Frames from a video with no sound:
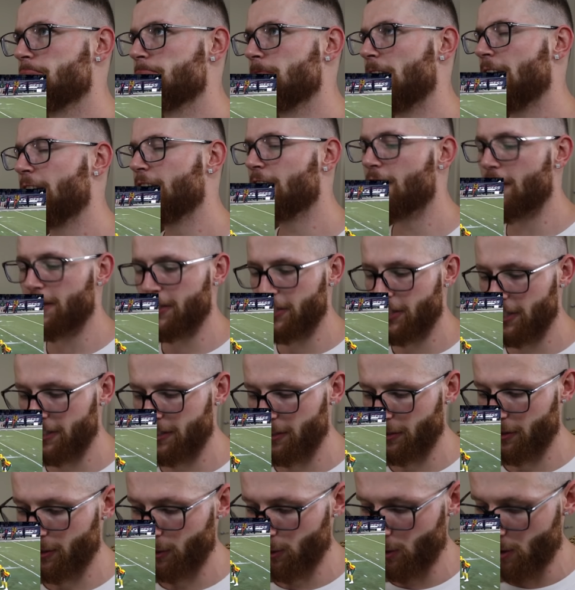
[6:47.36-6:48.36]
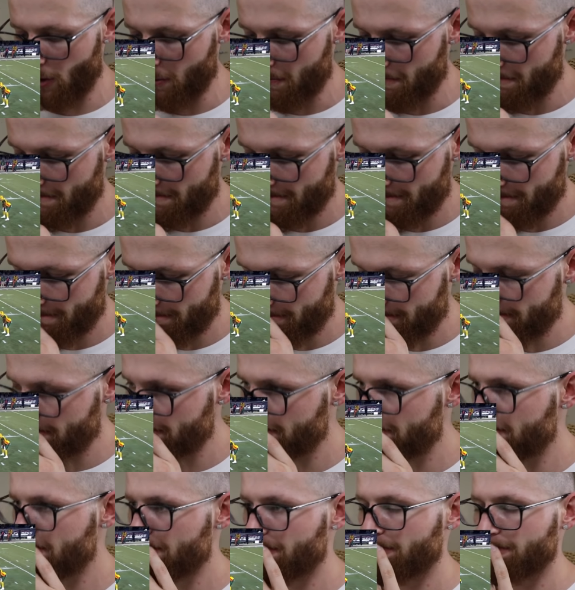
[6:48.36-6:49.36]
I don't know, it's just a thought.
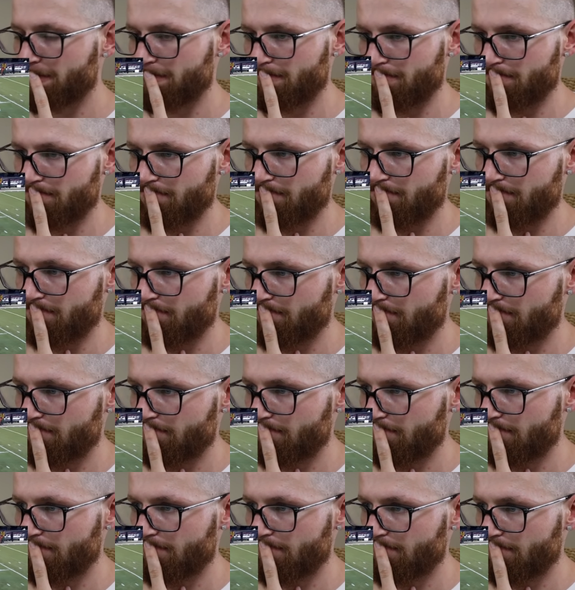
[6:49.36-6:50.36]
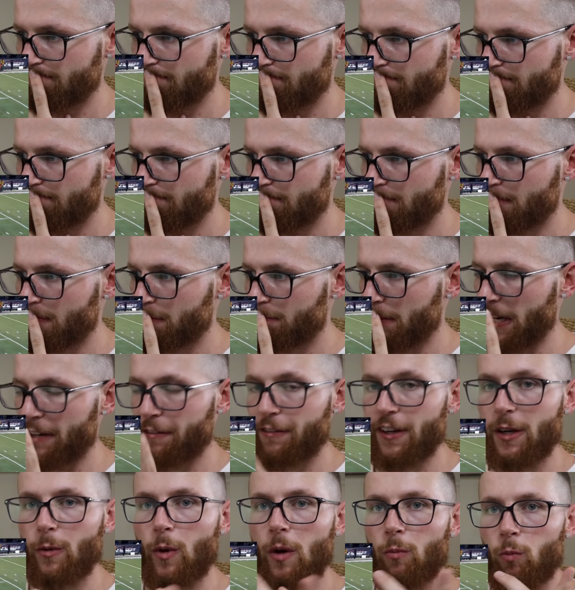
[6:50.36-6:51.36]
Hmm. But if
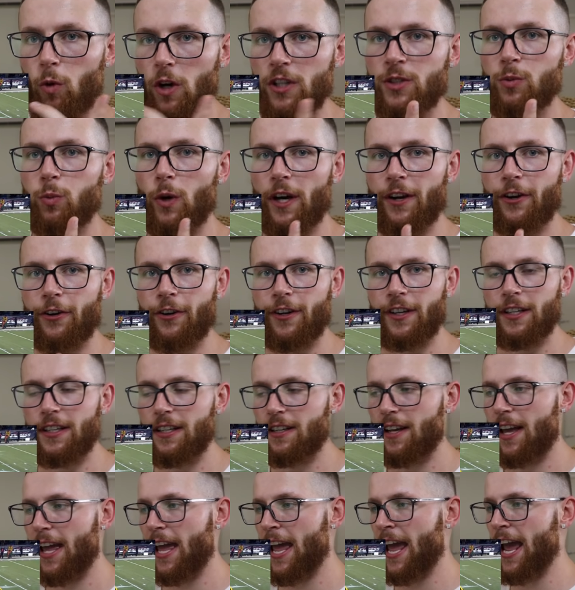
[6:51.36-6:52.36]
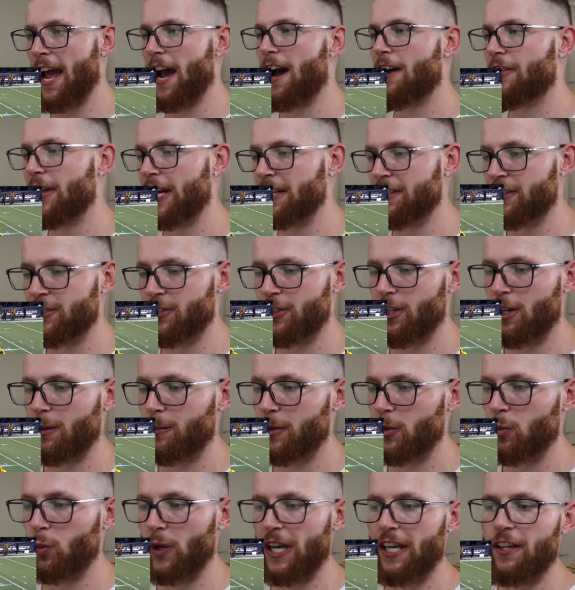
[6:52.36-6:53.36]
anyone was wondering how they
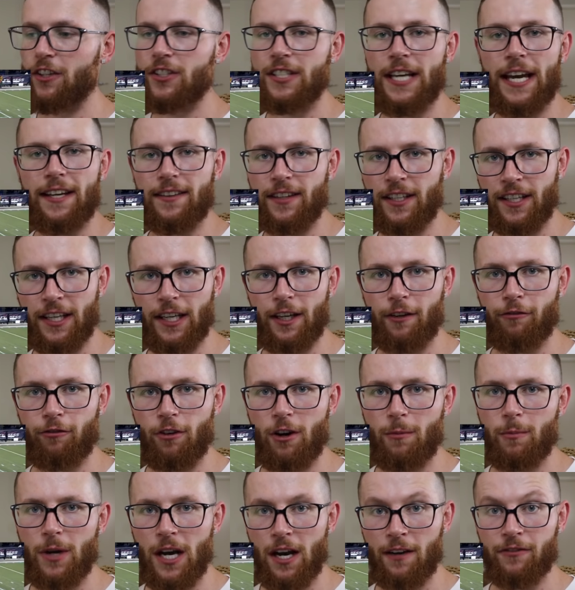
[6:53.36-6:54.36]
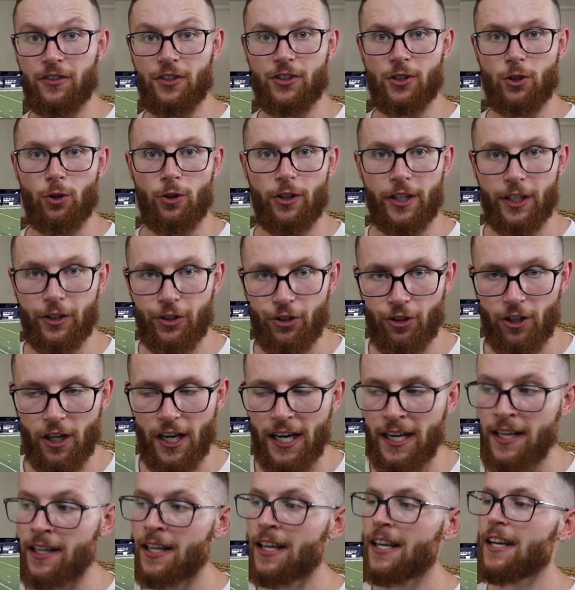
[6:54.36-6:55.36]
determine where you take the kick from after scoring a
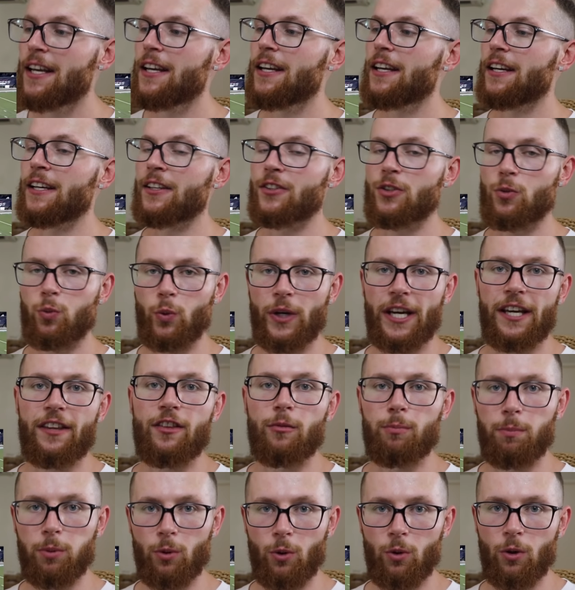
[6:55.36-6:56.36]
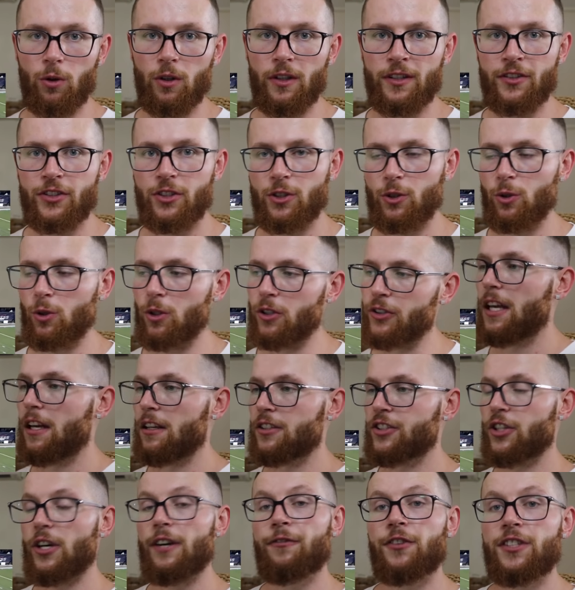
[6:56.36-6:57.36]
try, it's where the ball is scored.
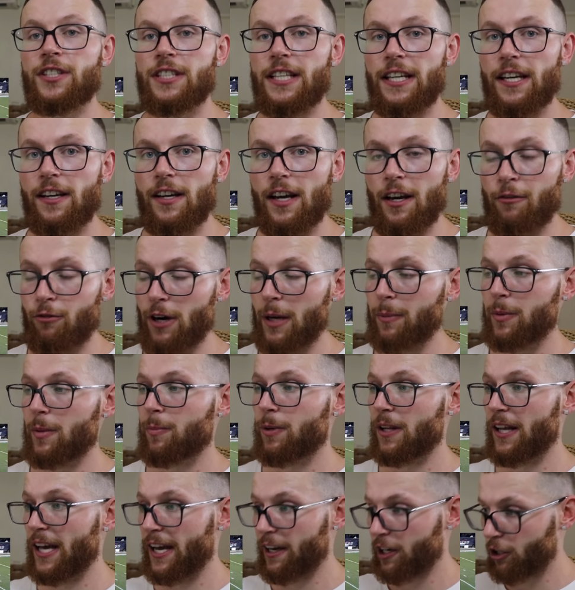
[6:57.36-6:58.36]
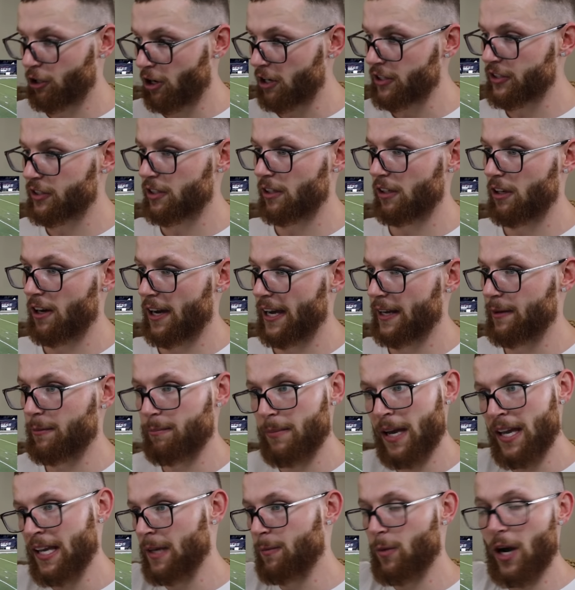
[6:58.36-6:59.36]
So if you see a rugby player cross the line,
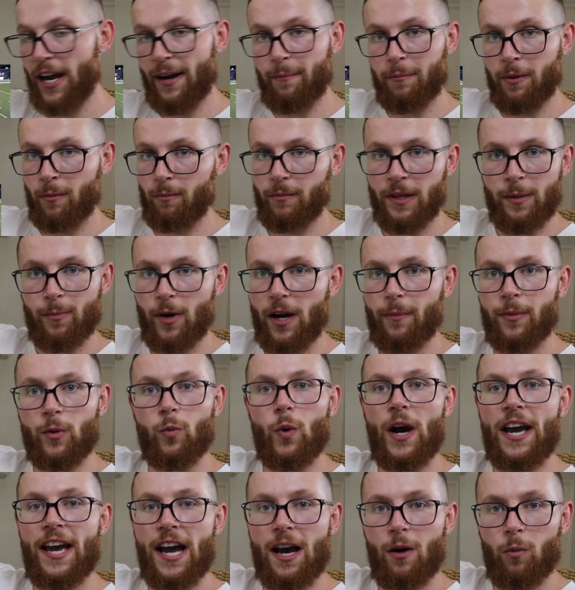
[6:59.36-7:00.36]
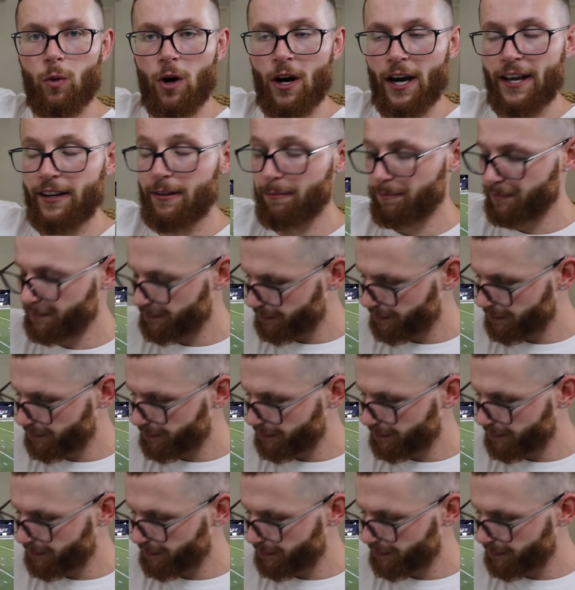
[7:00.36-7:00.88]
he might, he might be way out wide,